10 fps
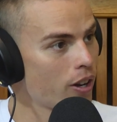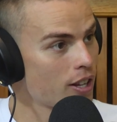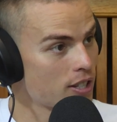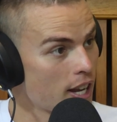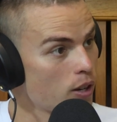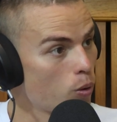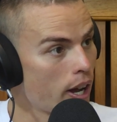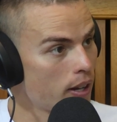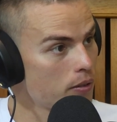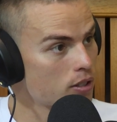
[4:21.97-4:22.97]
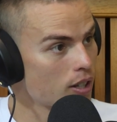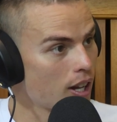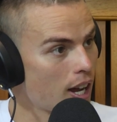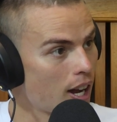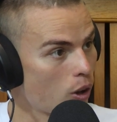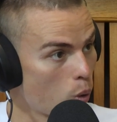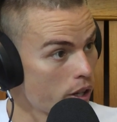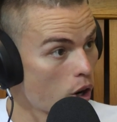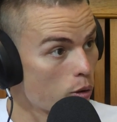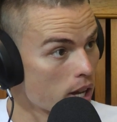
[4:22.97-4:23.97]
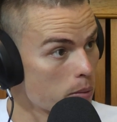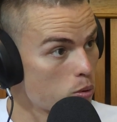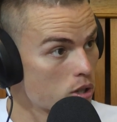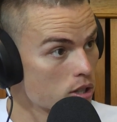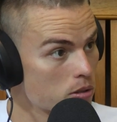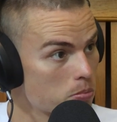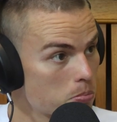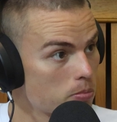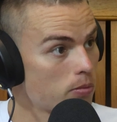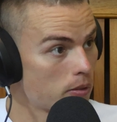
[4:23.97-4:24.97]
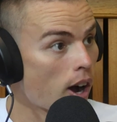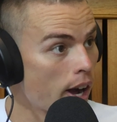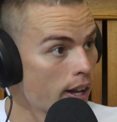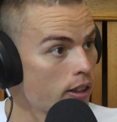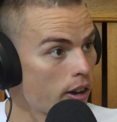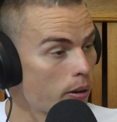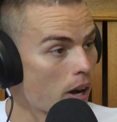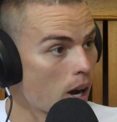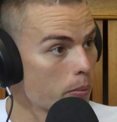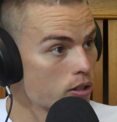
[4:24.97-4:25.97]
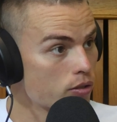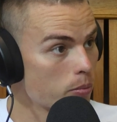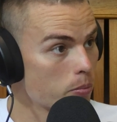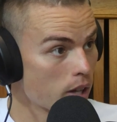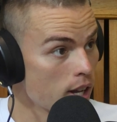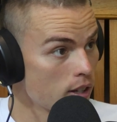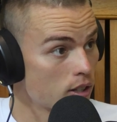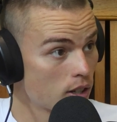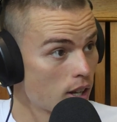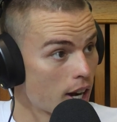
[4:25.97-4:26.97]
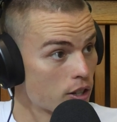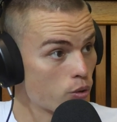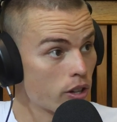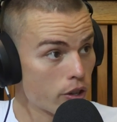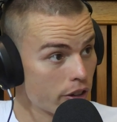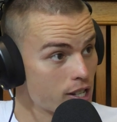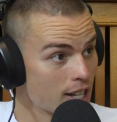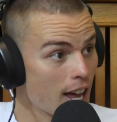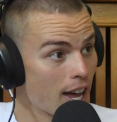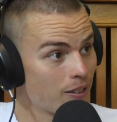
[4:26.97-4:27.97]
when there's heat waves, all the old people just die in their apartments from the heat. And it's really, really sad.